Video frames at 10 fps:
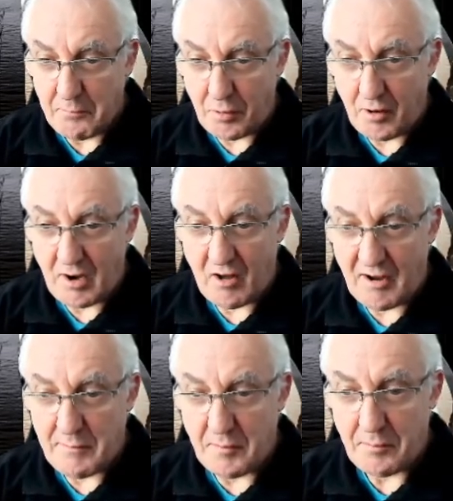put
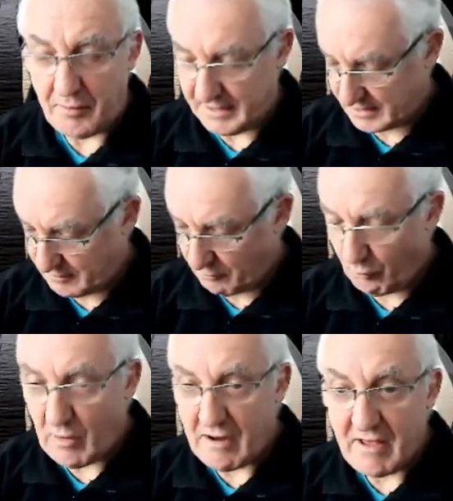alignment points
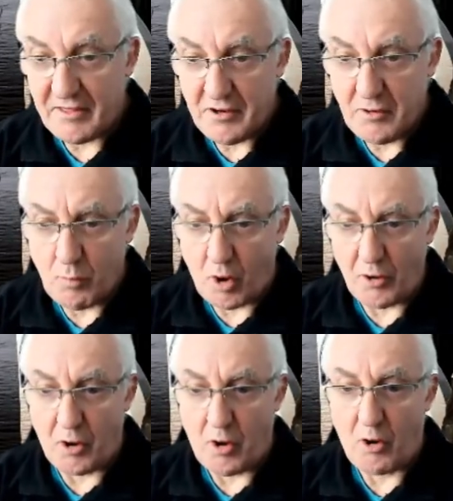wherever you
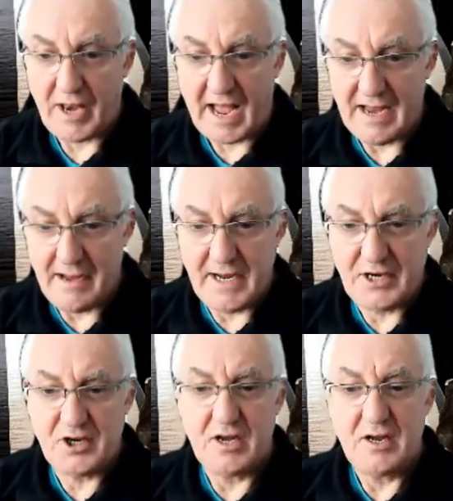want on that
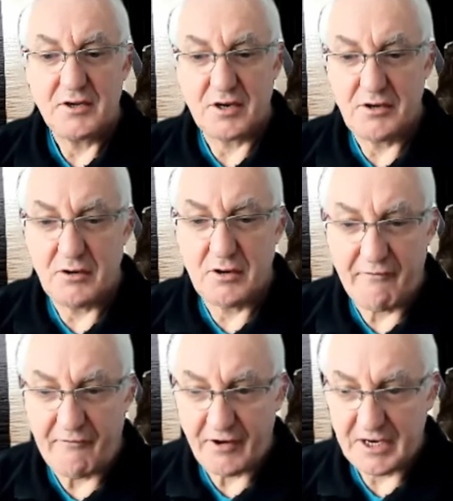image, so you
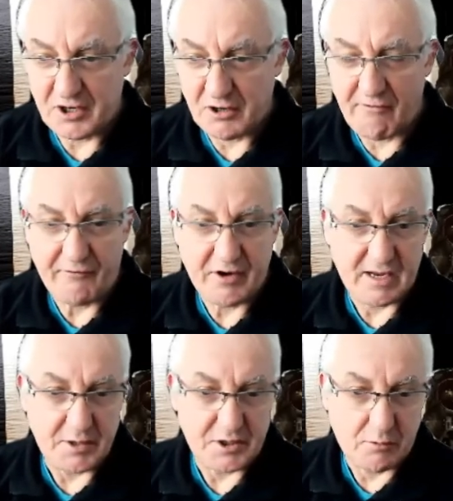can finish off
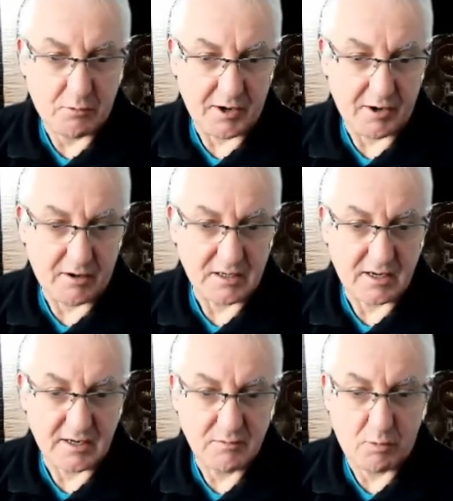the image quite
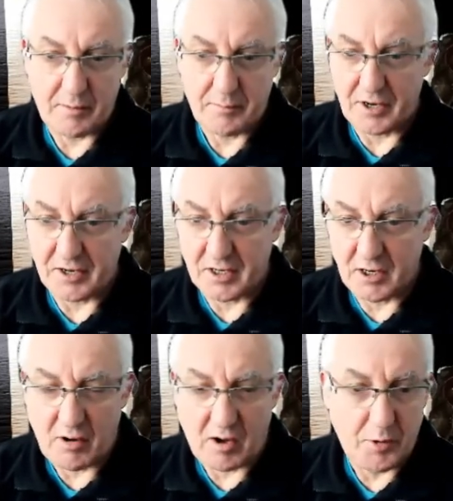nicely. So what I'm going to
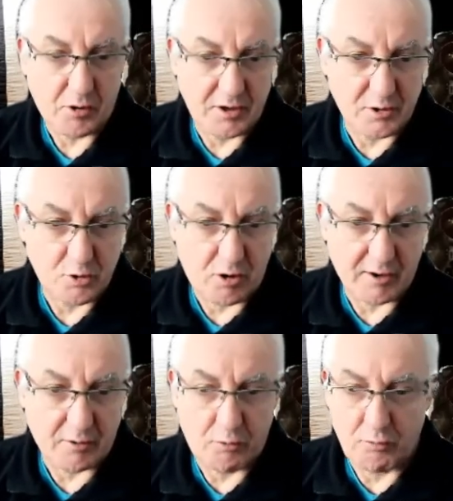do, I'm not going to
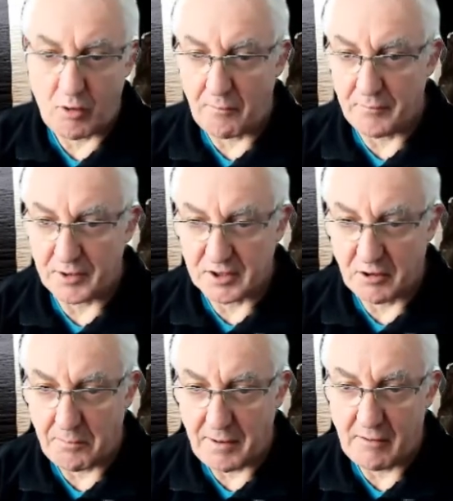try and crop the
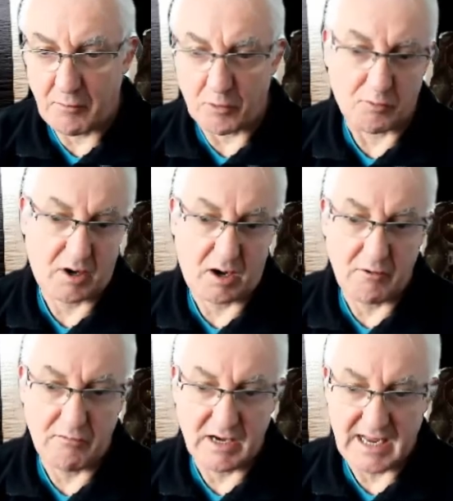top out or
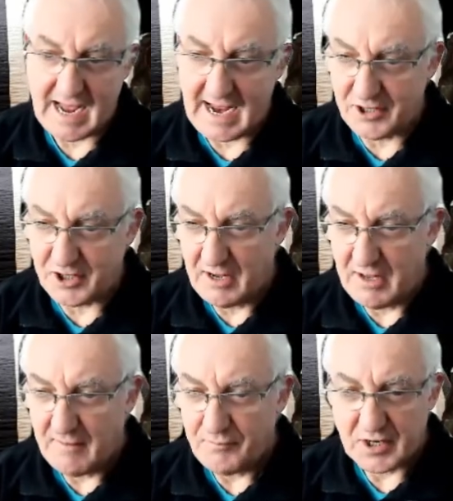clone the edge
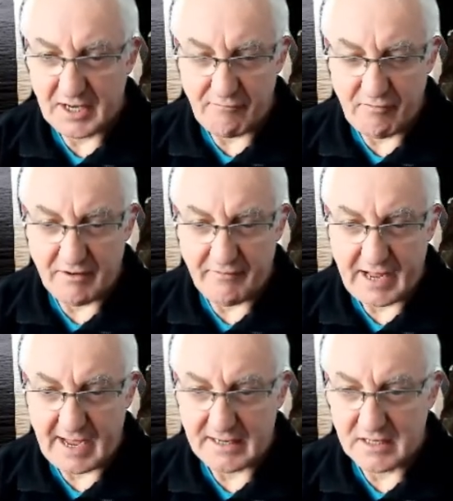to get rid of
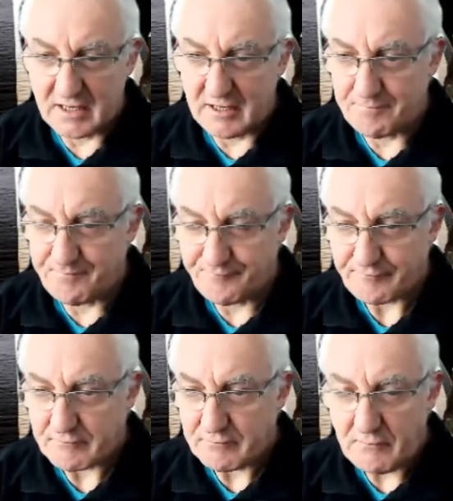that
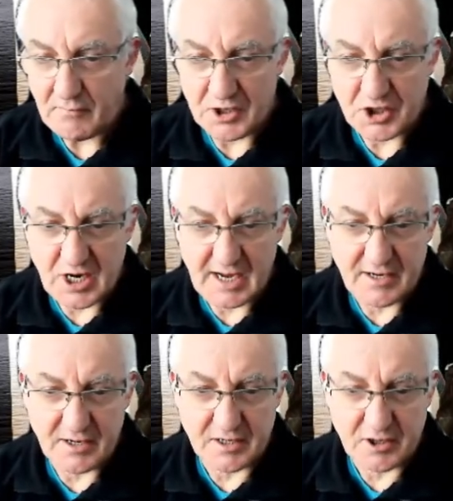
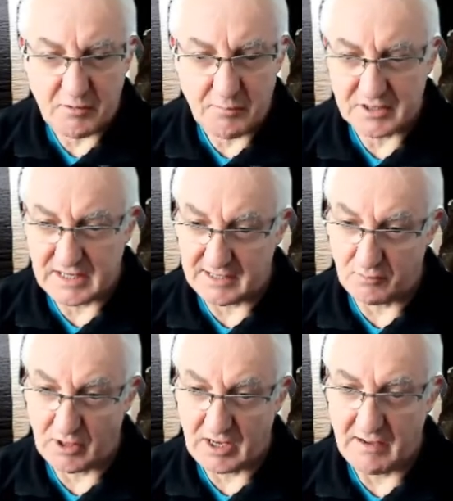shade at the top, because
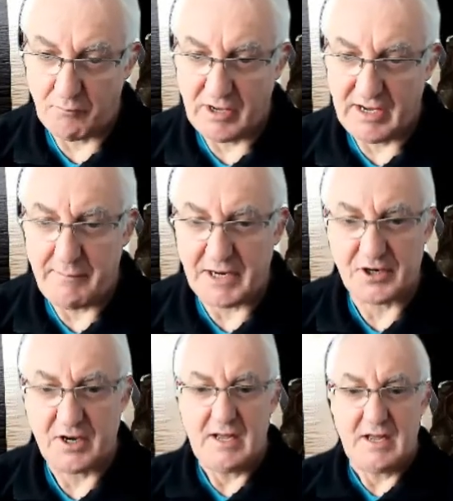that's what came with the image.